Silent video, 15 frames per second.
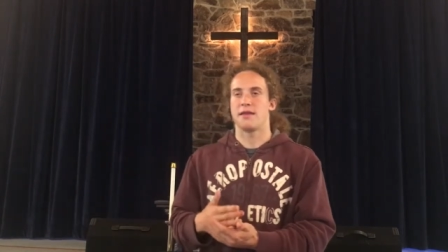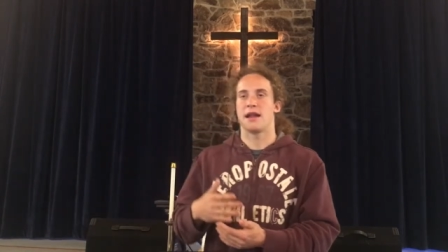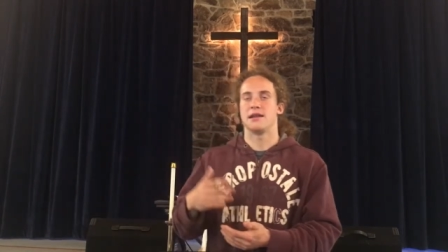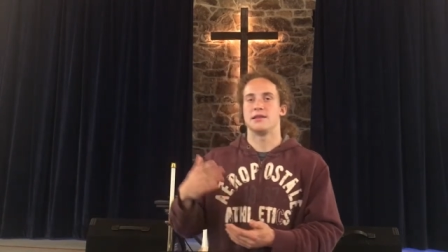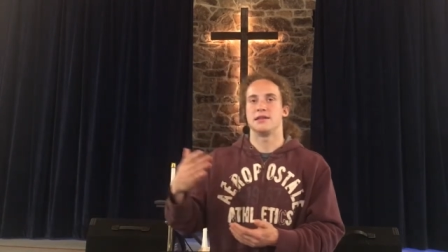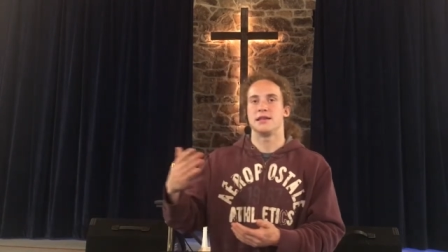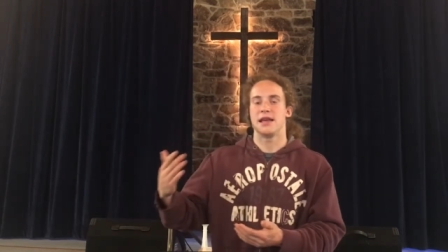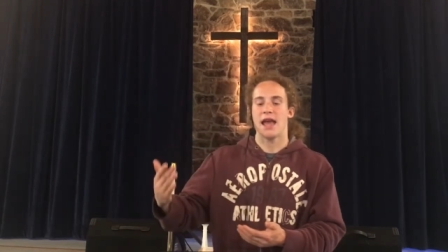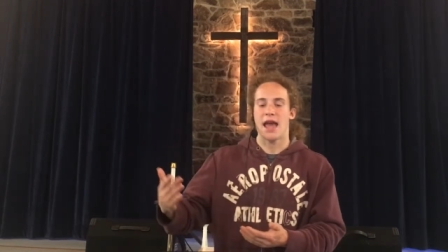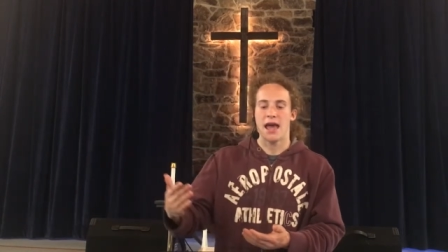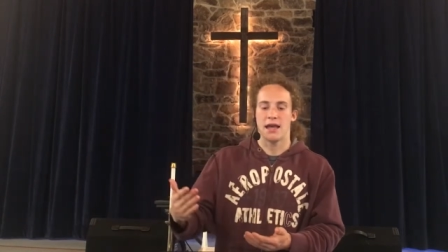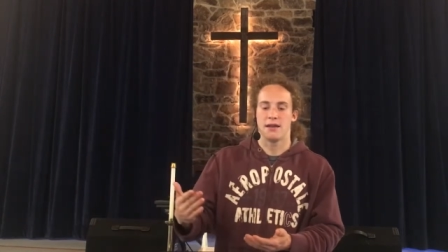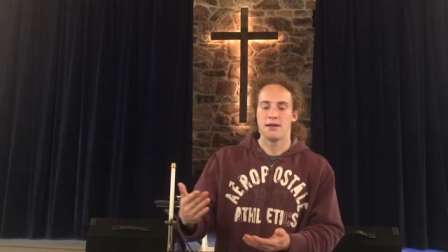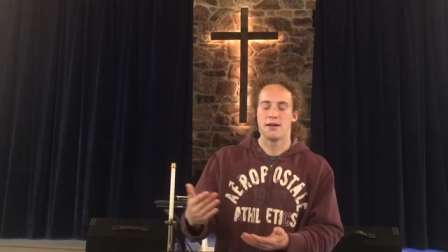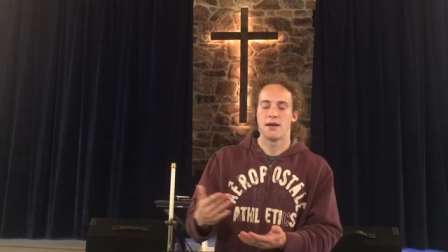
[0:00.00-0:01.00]
That is the
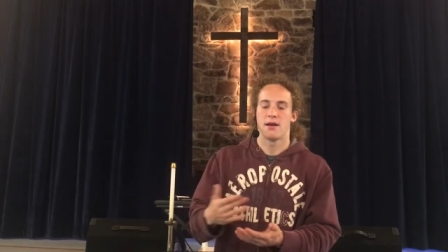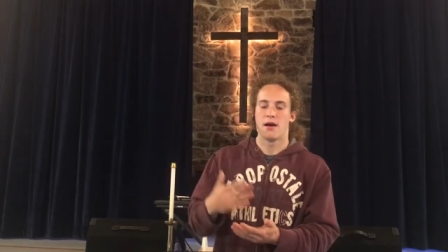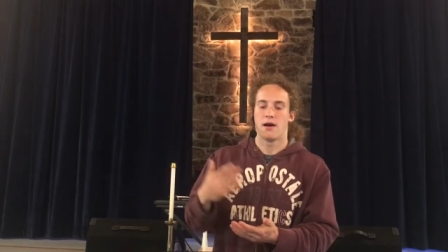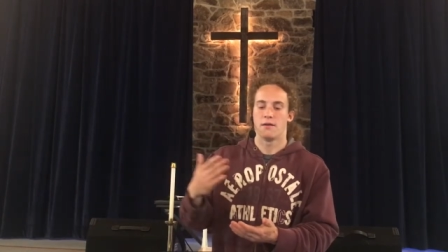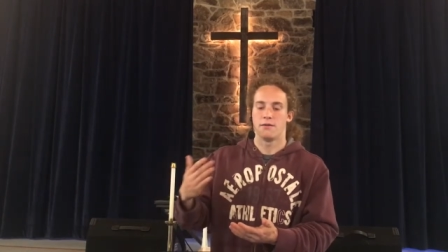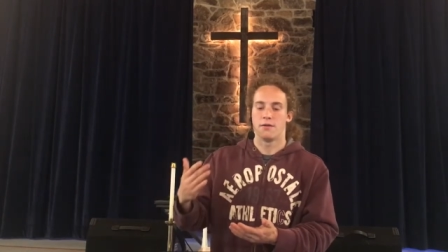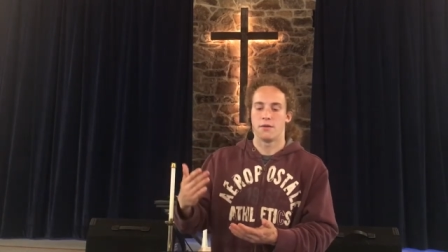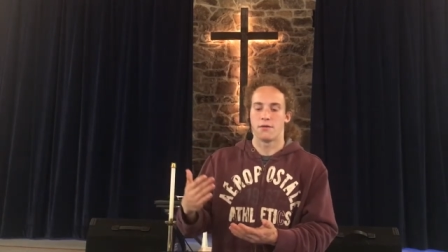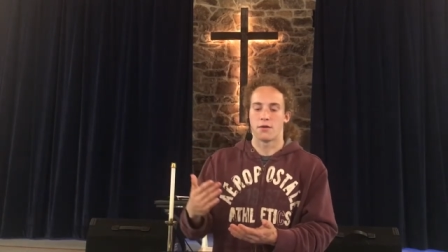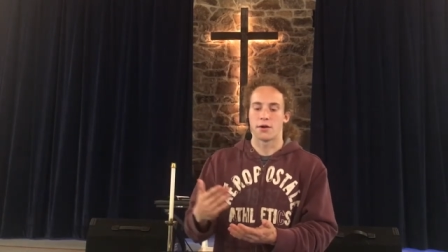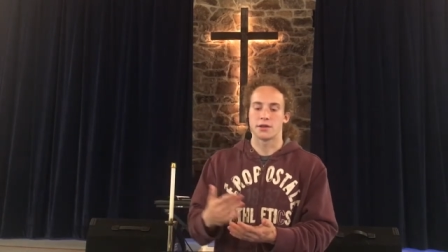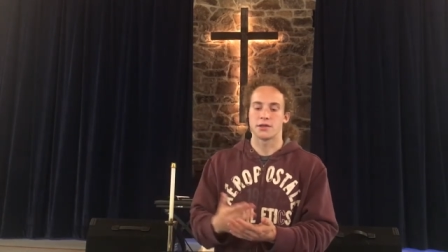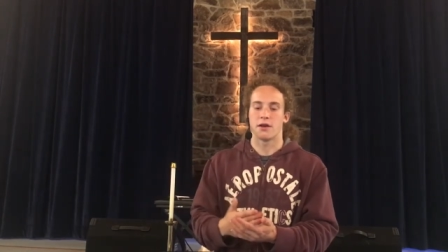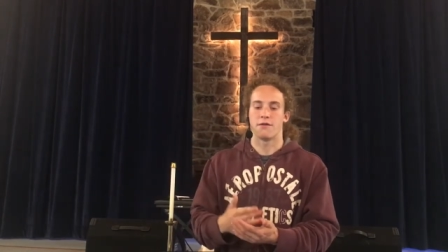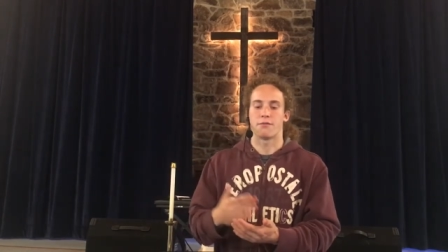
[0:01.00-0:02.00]
end of the
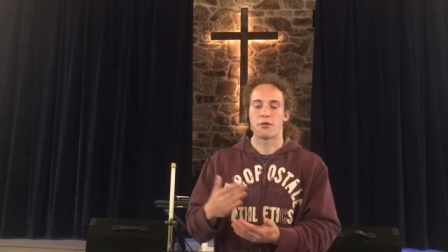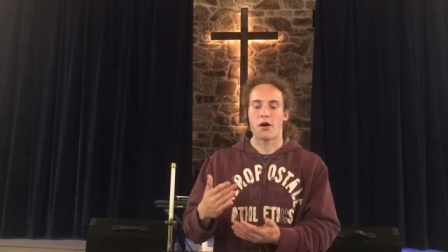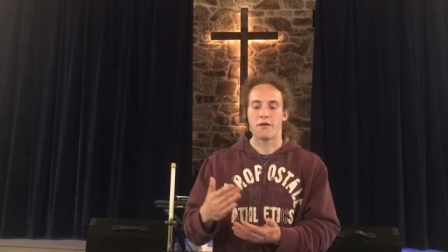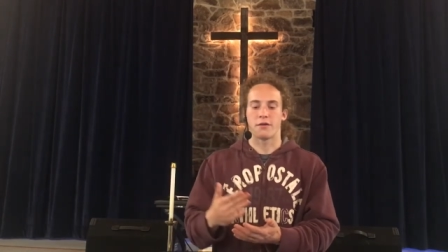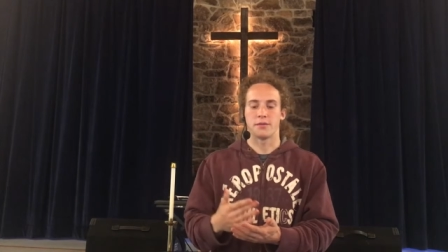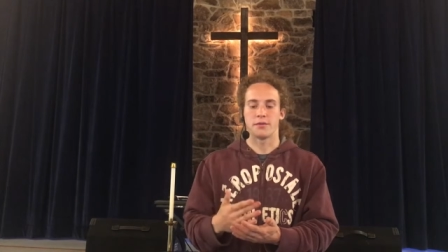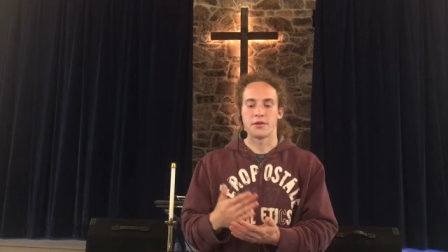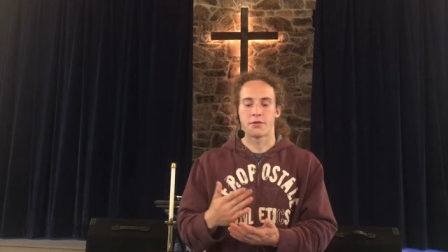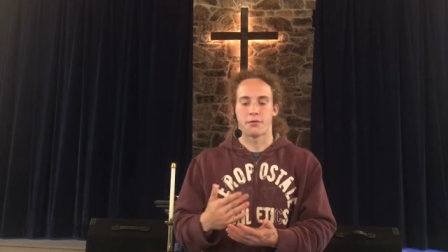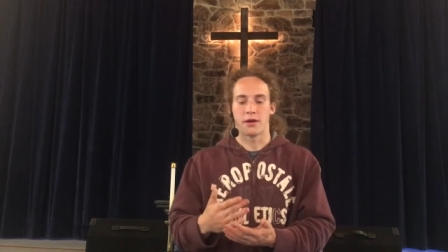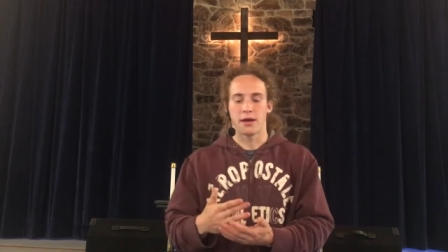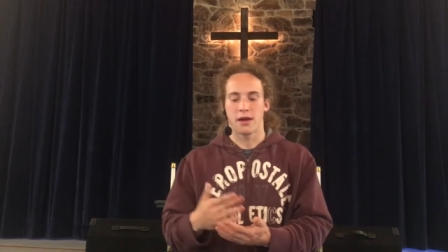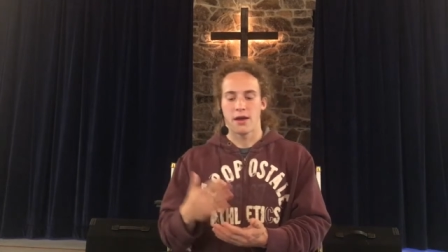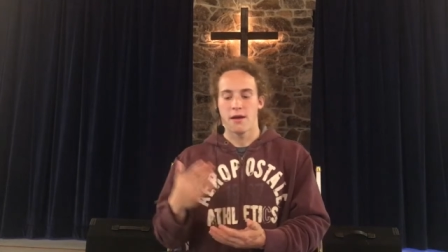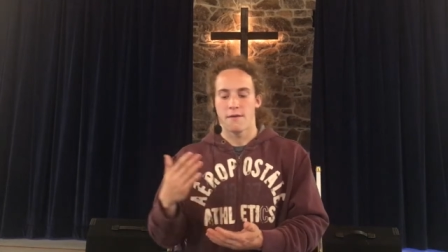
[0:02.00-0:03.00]
verse of Proverbs
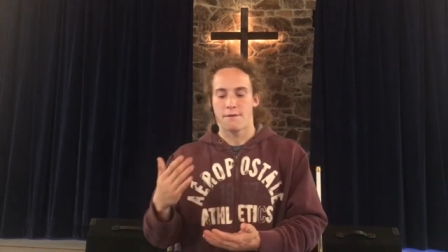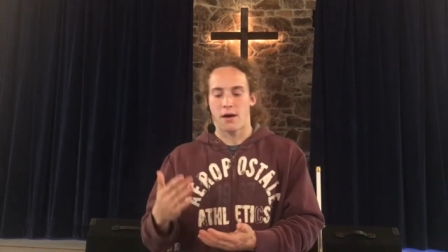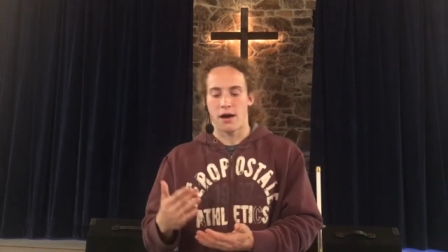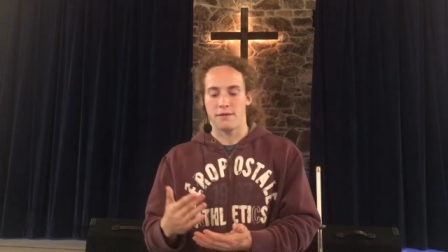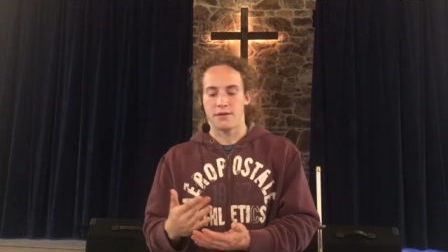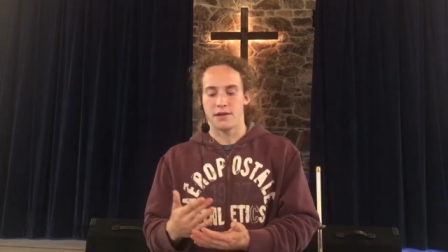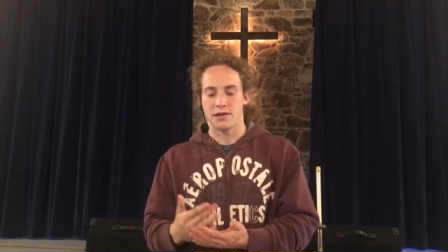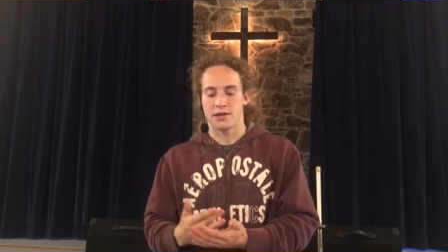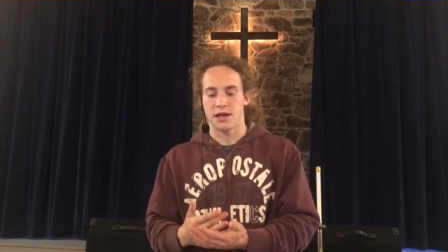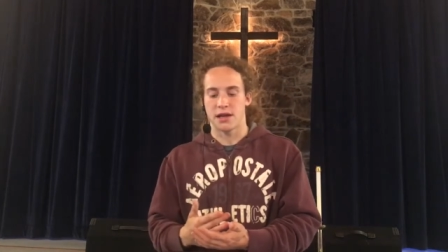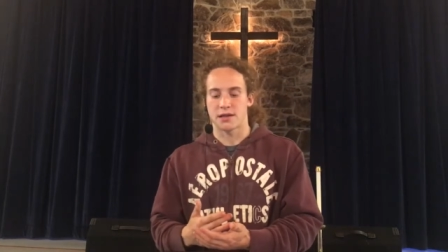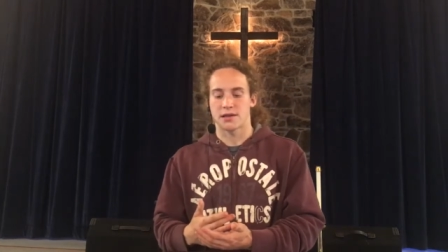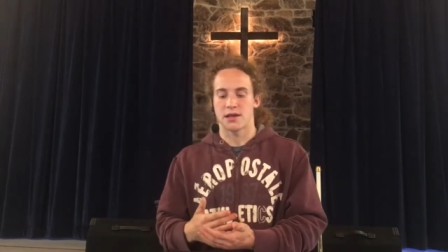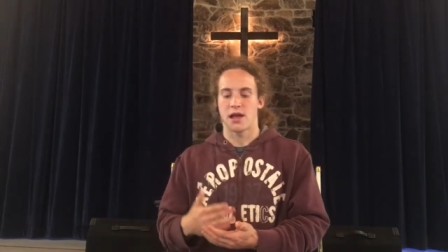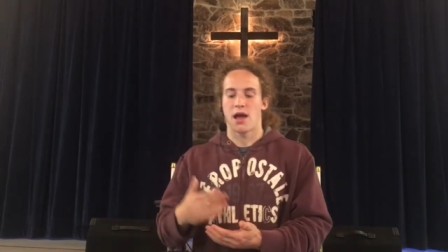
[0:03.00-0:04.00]
3 5 to
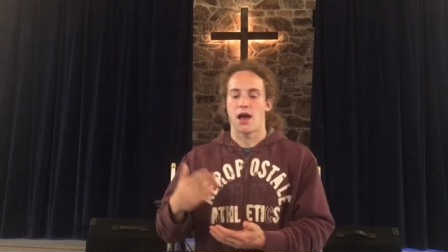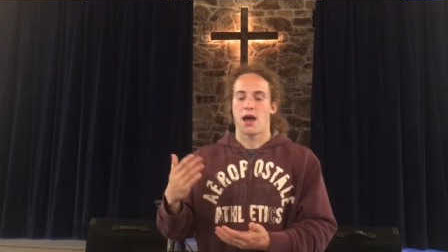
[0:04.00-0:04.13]
6.